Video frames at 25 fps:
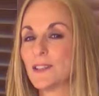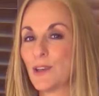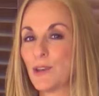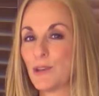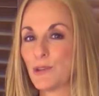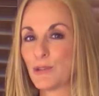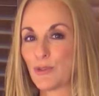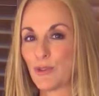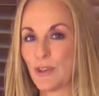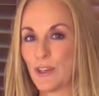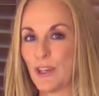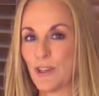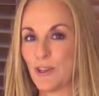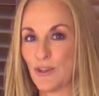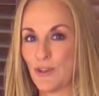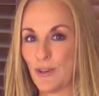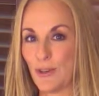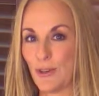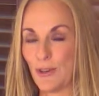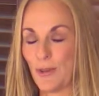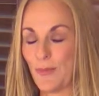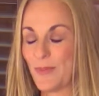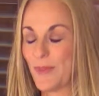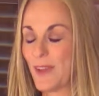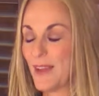so
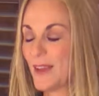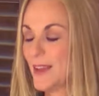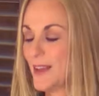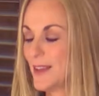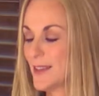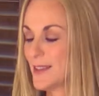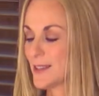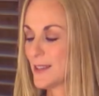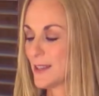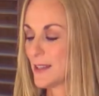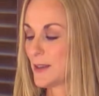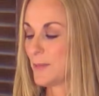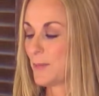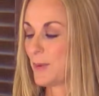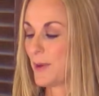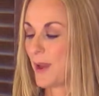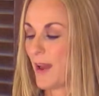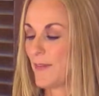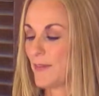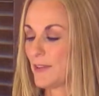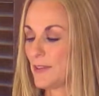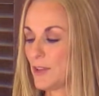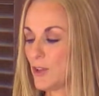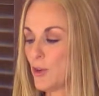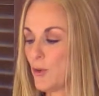traditional. It's going to
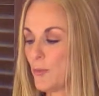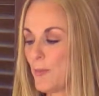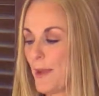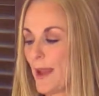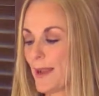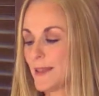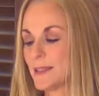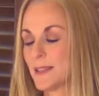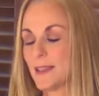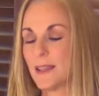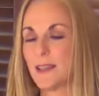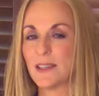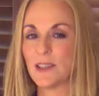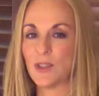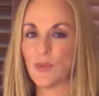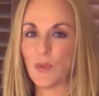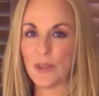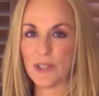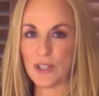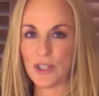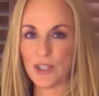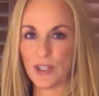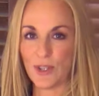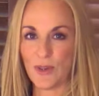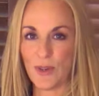have a little Mexican
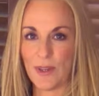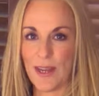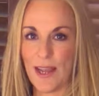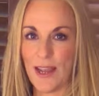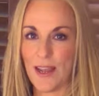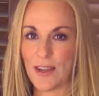twist to it.